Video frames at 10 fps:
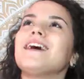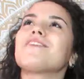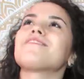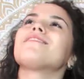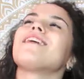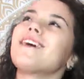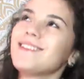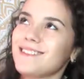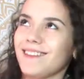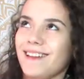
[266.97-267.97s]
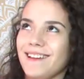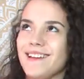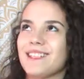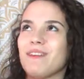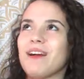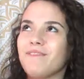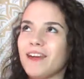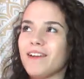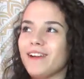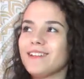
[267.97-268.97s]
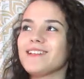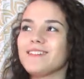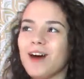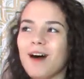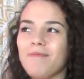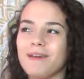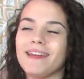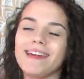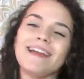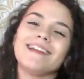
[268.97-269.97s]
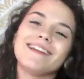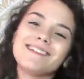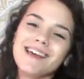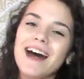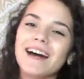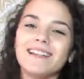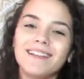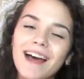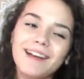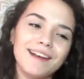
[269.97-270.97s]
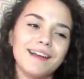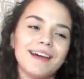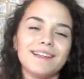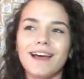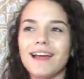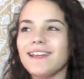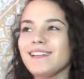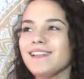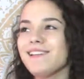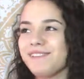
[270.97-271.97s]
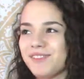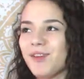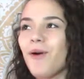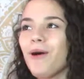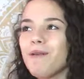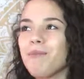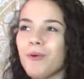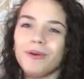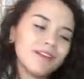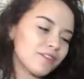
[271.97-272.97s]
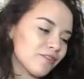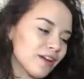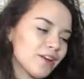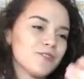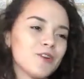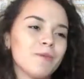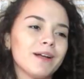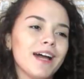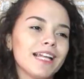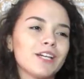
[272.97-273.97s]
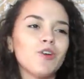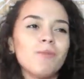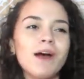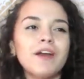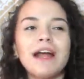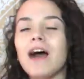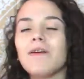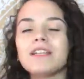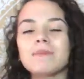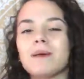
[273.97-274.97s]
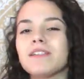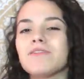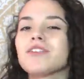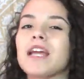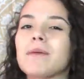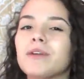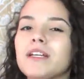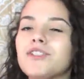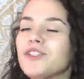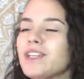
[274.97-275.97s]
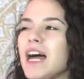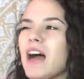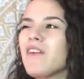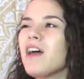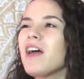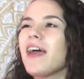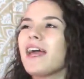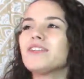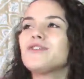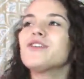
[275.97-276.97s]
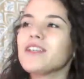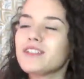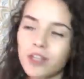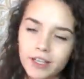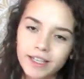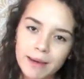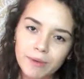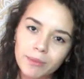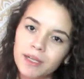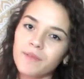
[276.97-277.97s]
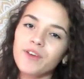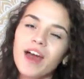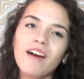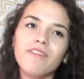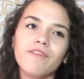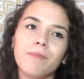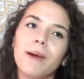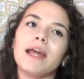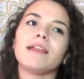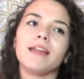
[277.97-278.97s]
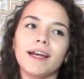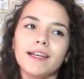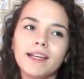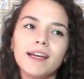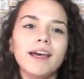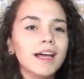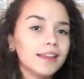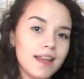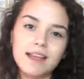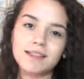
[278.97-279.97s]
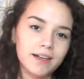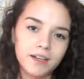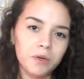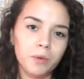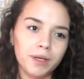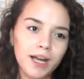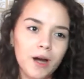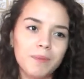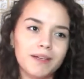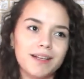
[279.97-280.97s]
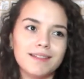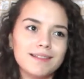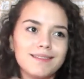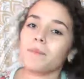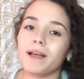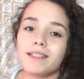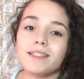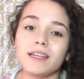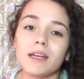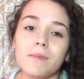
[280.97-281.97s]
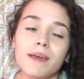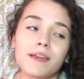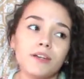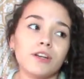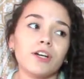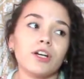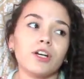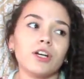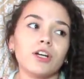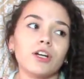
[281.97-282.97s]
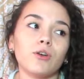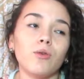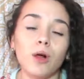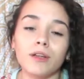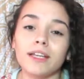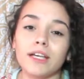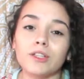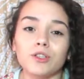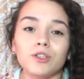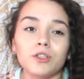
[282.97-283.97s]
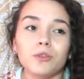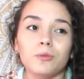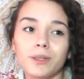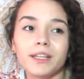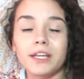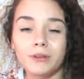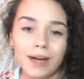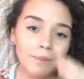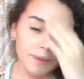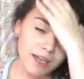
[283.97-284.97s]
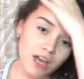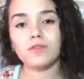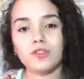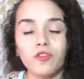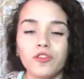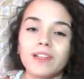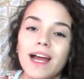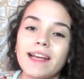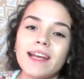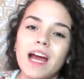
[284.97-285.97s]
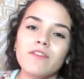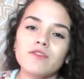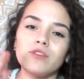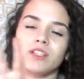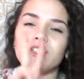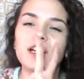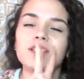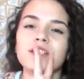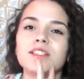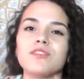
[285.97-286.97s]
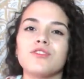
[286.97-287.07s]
Now the next thing is my favorite topic, and it is lighting. Lighting is so important in your videos. Oh my god, like no matter how expensive your camera is, you can have a $2,000 camera, but if you have bad lighting, then it's not gonna work out because it's gonna make your quality look really crappy. So for lighting, I have 2 suggestions.